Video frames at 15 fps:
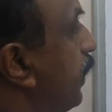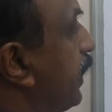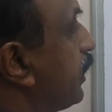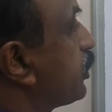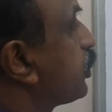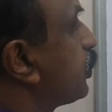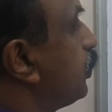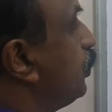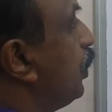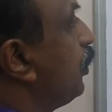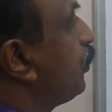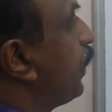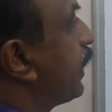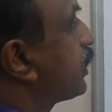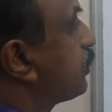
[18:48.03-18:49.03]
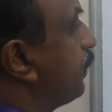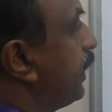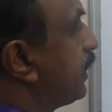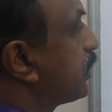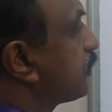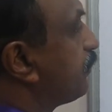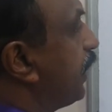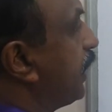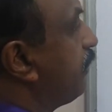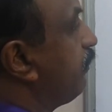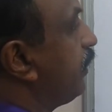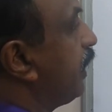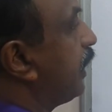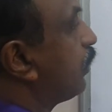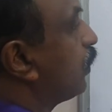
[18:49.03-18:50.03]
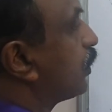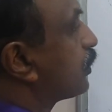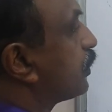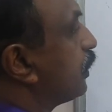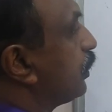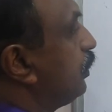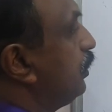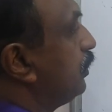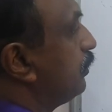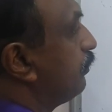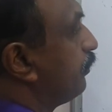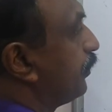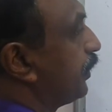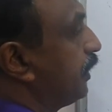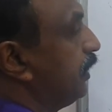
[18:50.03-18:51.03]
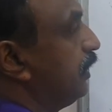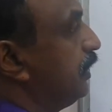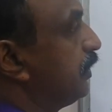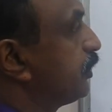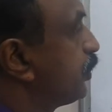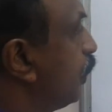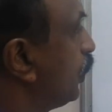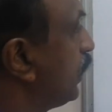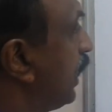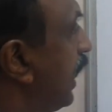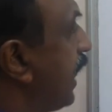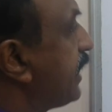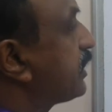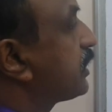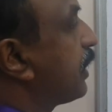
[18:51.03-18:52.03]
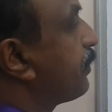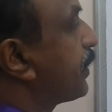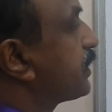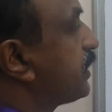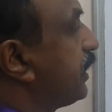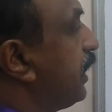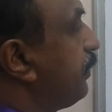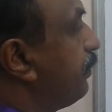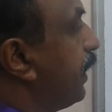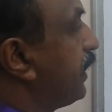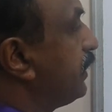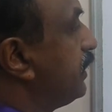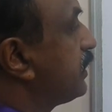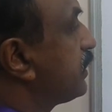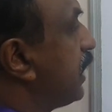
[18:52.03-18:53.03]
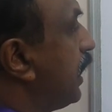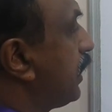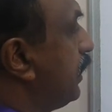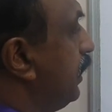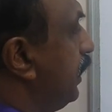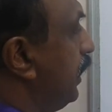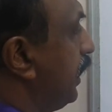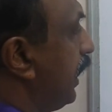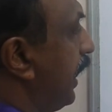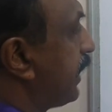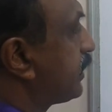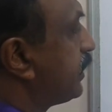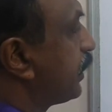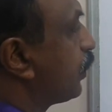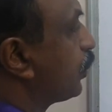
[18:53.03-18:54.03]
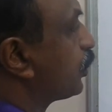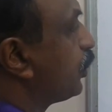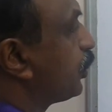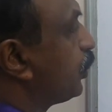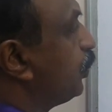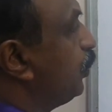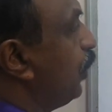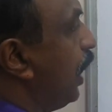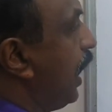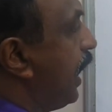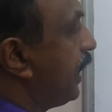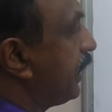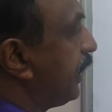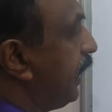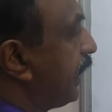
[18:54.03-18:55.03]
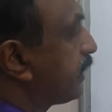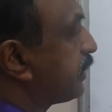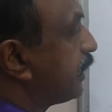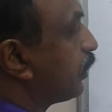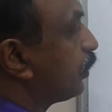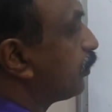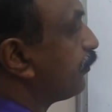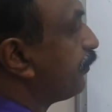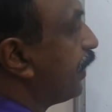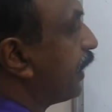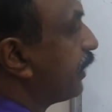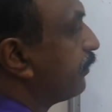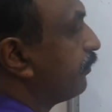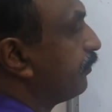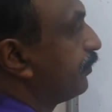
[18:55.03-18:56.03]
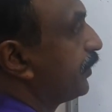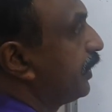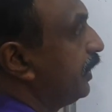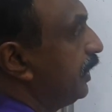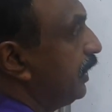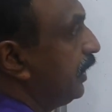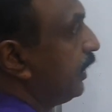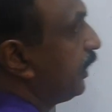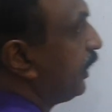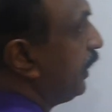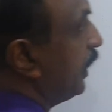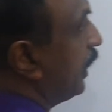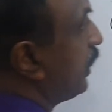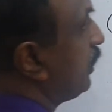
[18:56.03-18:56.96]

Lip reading: minus 2 into x minus 5 equal to 0. So the lines represented by this are x equal to 2 and x equal to 5. Here